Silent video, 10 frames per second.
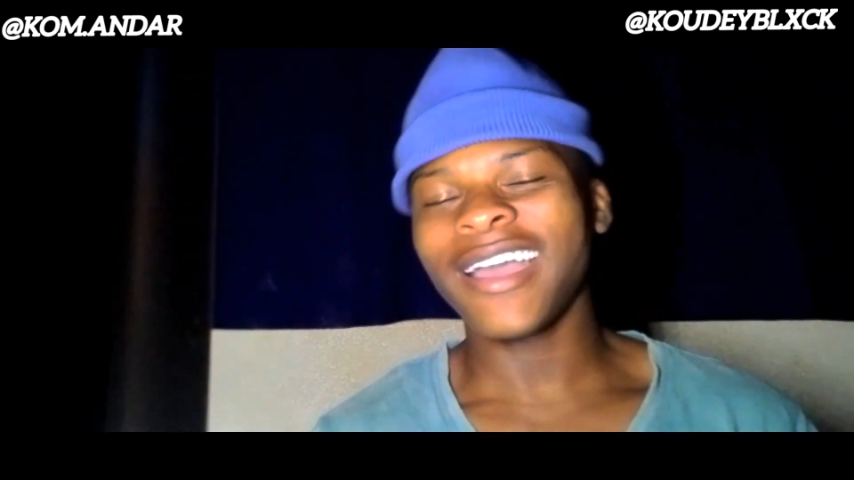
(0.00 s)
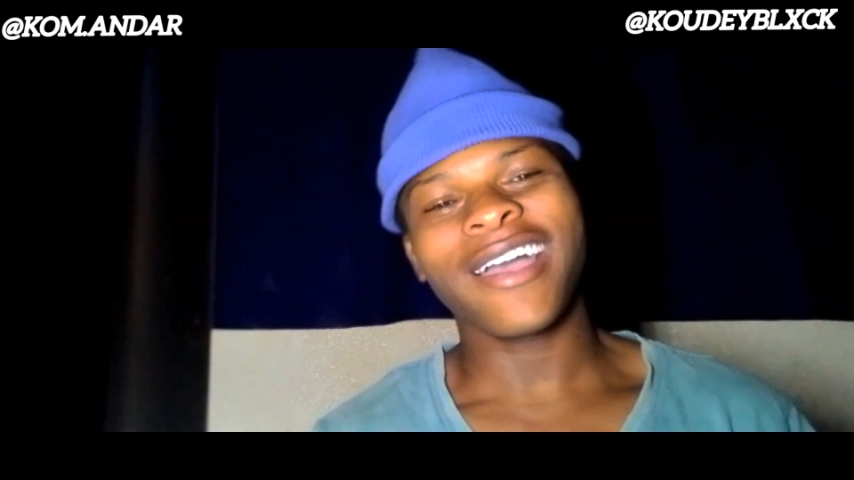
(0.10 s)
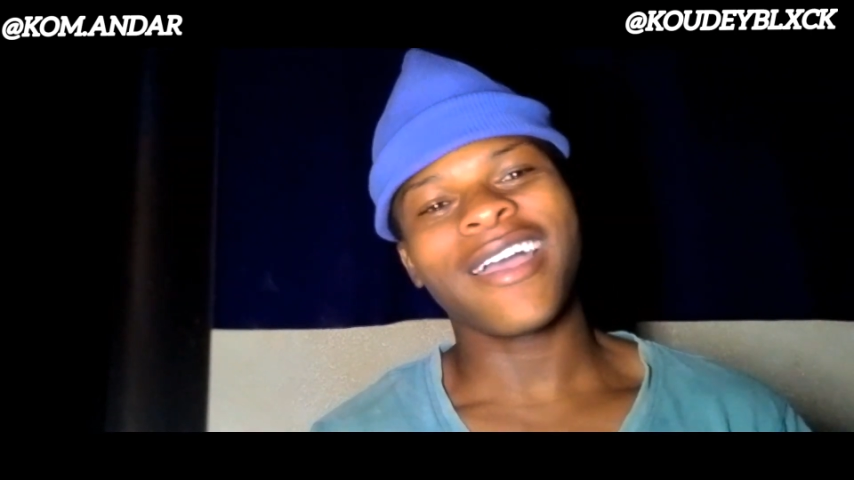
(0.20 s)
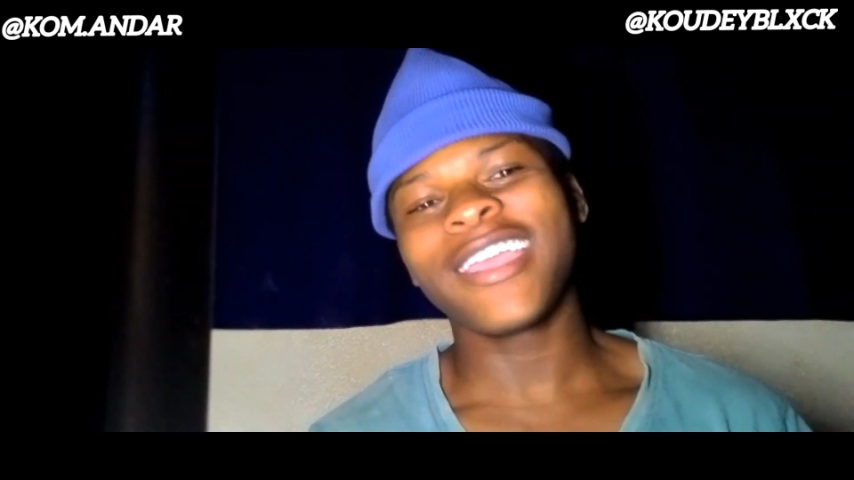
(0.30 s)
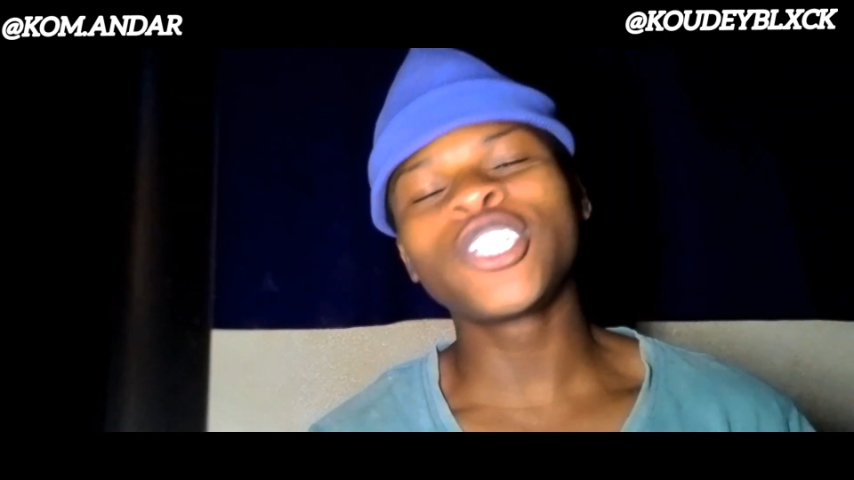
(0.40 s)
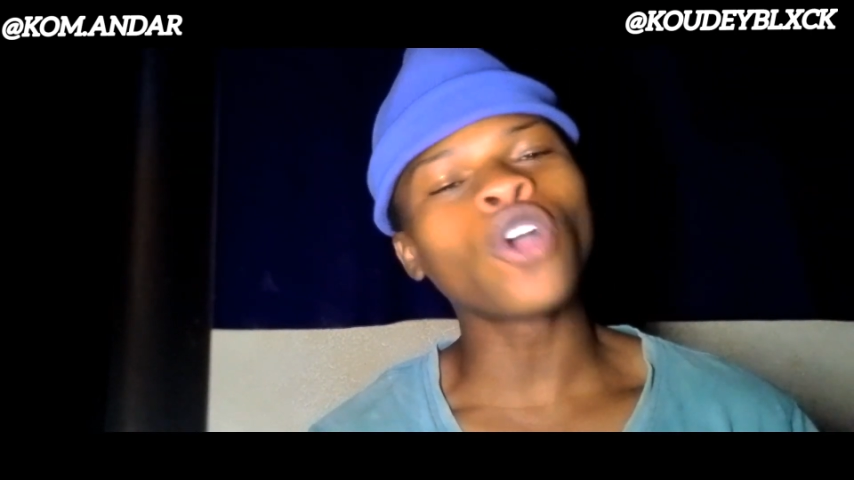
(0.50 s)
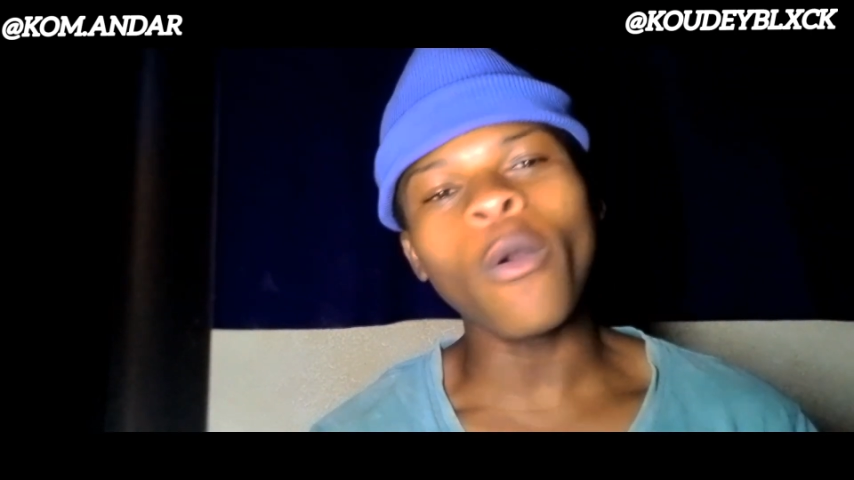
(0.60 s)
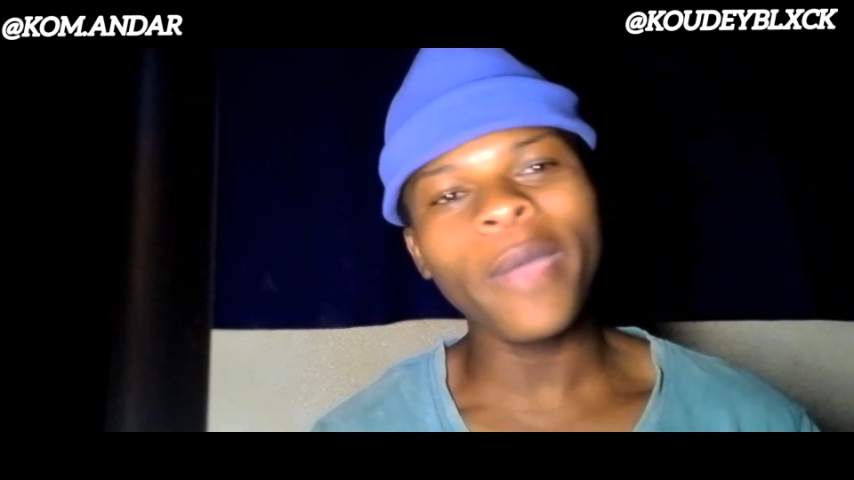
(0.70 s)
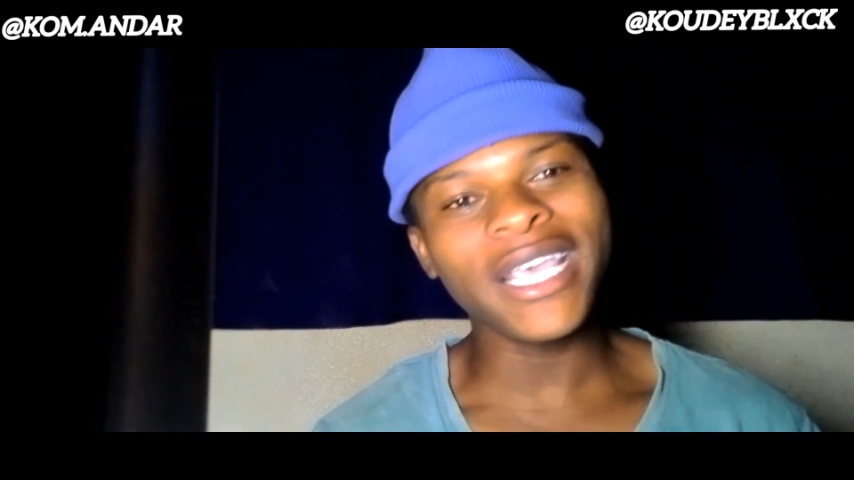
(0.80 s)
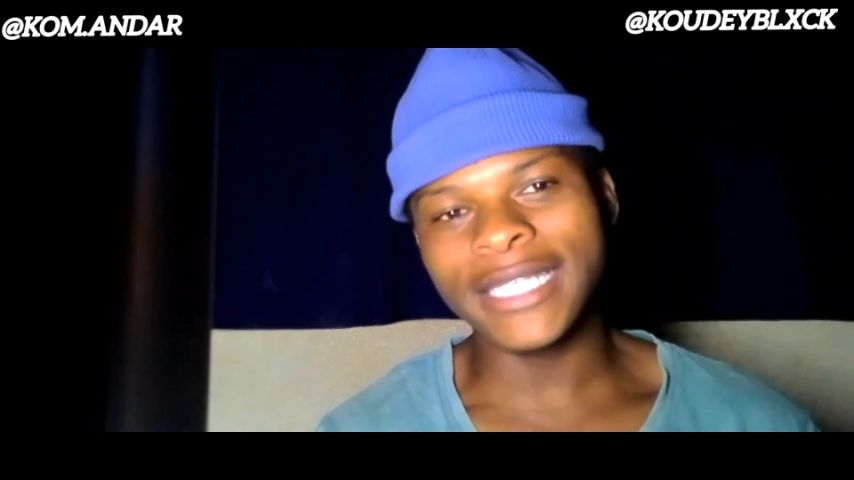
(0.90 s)
it don't make
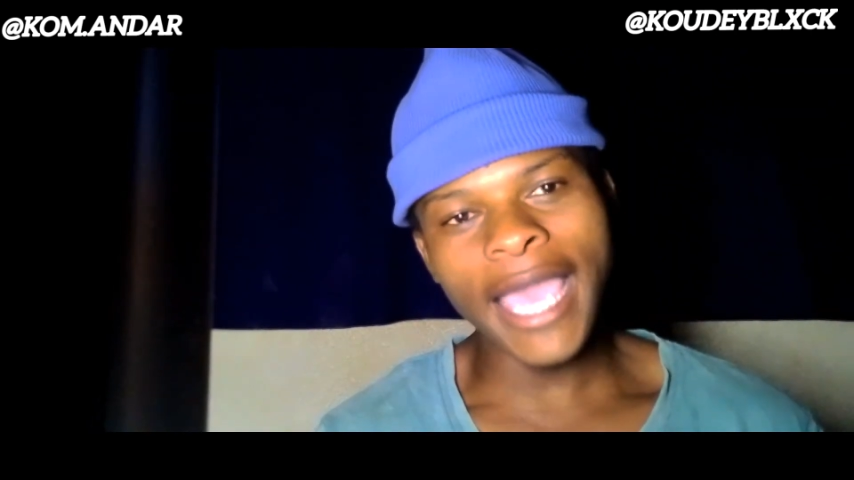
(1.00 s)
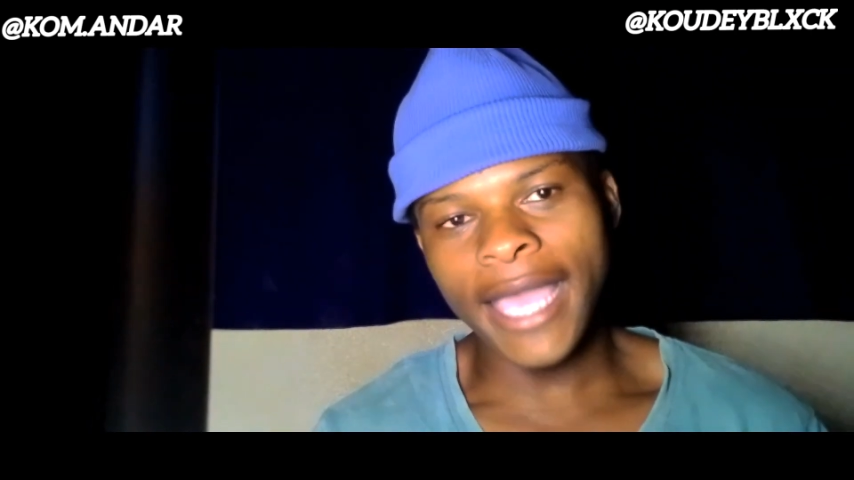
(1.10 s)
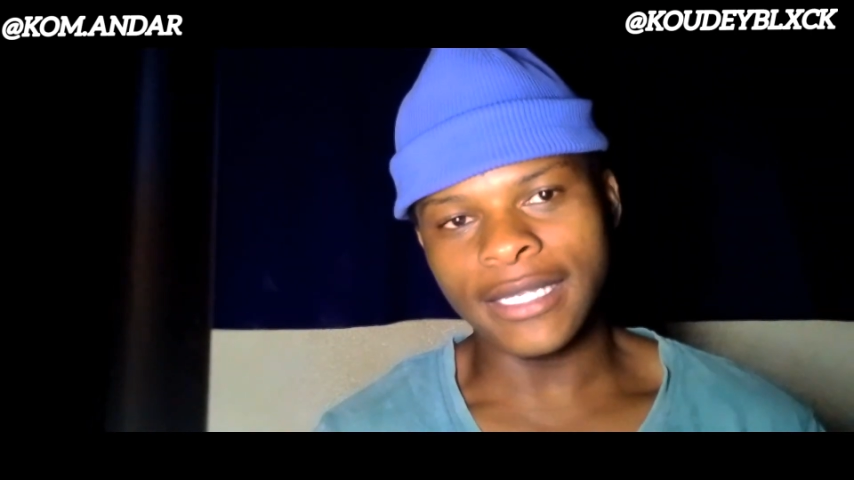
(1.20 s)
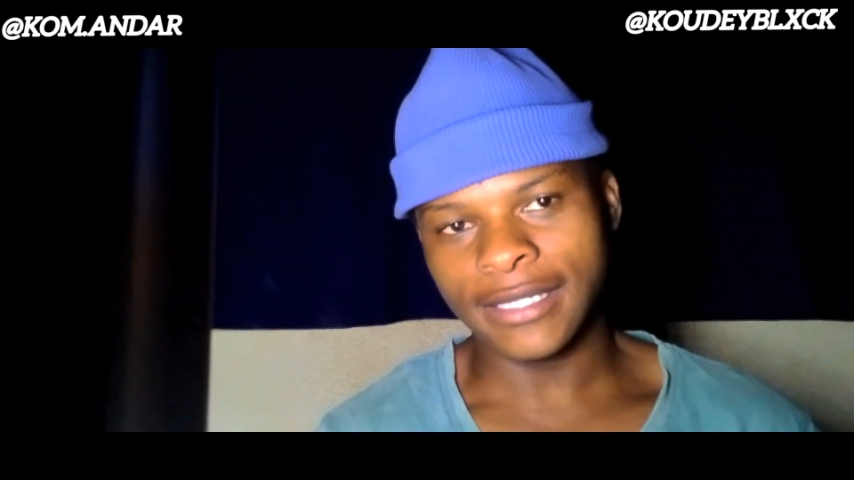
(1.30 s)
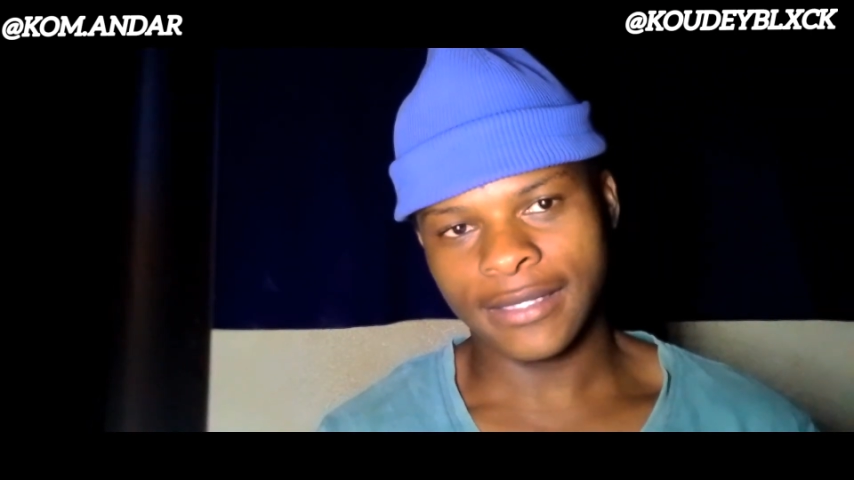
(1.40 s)
sense.